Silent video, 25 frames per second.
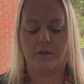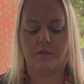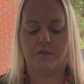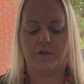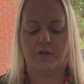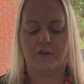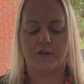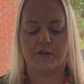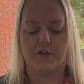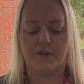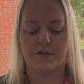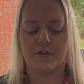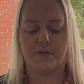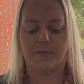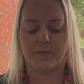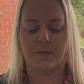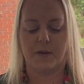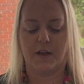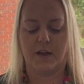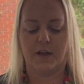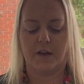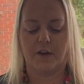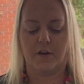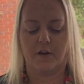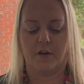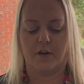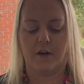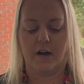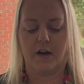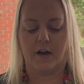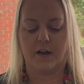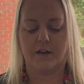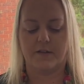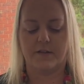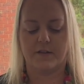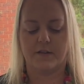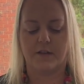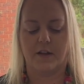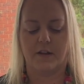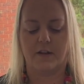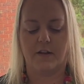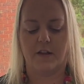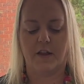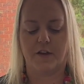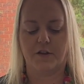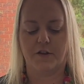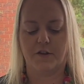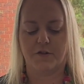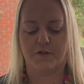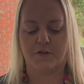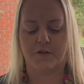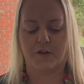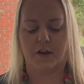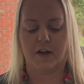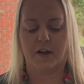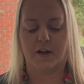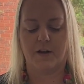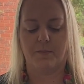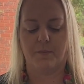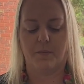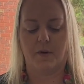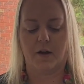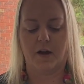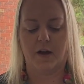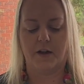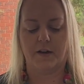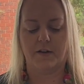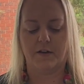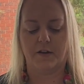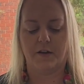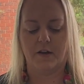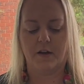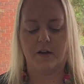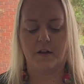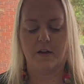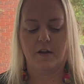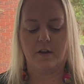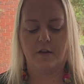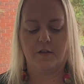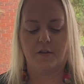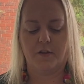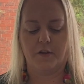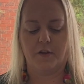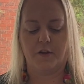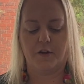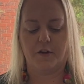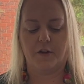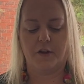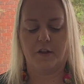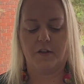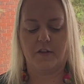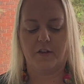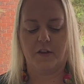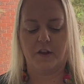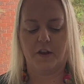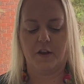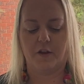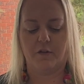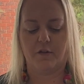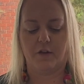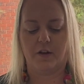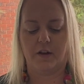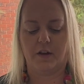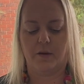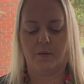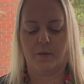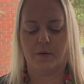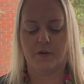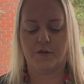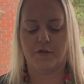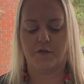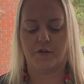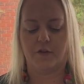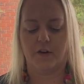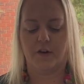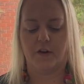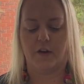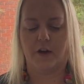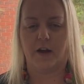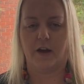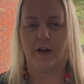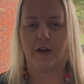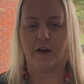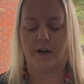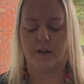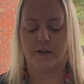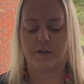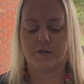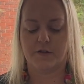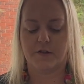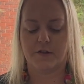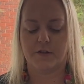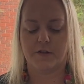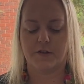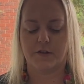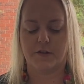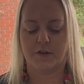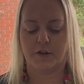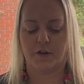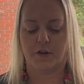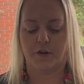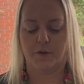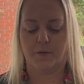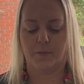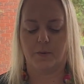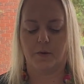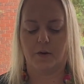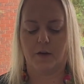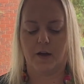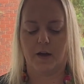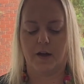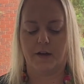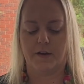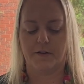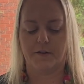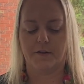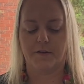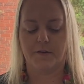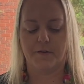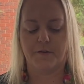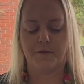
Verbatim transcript: Visions plague your eyes and then your tired mind, the only thing you really wish for now is just to go blind.